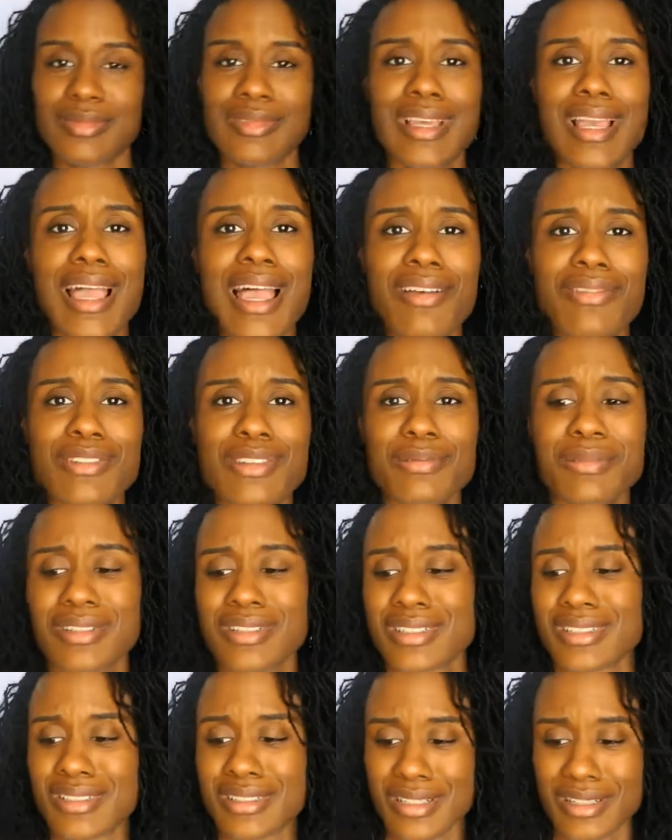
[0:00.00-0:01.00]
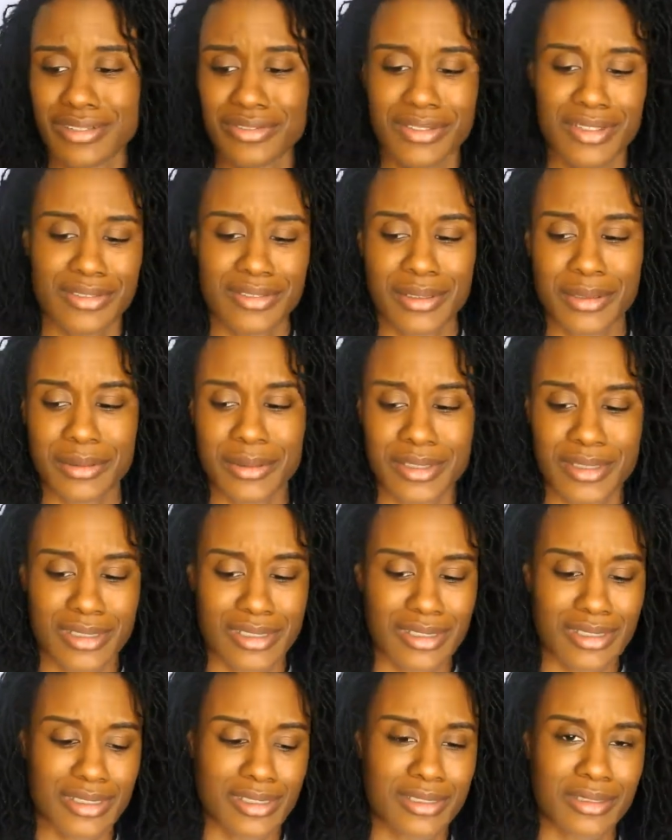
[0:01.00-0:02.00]
have so much stuff everywhere,
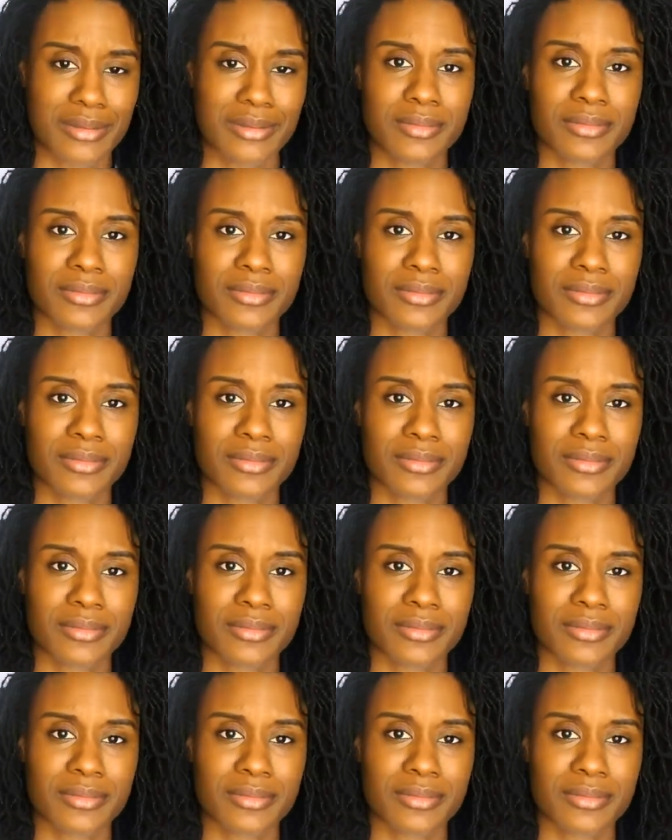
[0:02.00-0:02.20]
y'all.